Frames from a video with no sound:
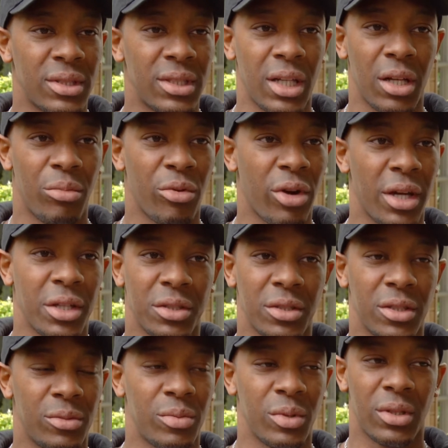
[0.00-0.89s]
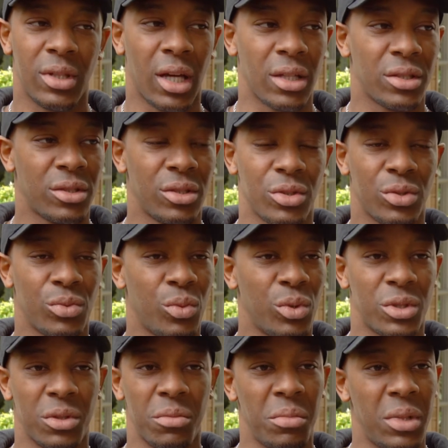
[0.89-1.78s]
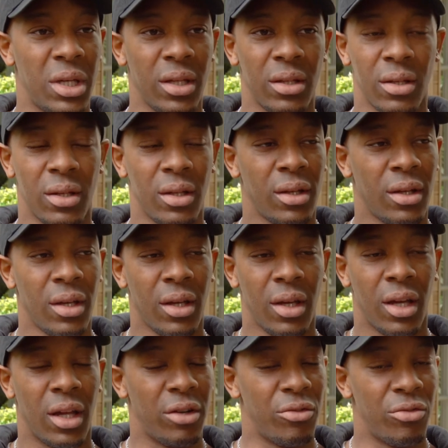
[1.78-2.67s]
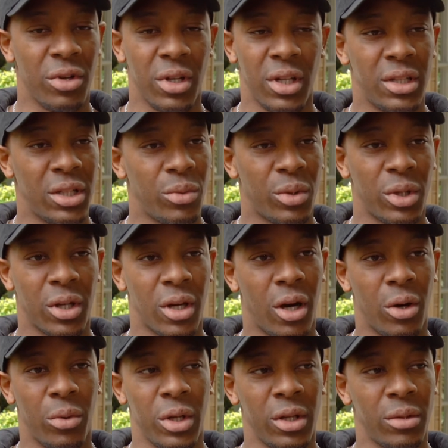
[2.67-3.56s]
and celebrations, but that just wasn't me. I really didn't want to go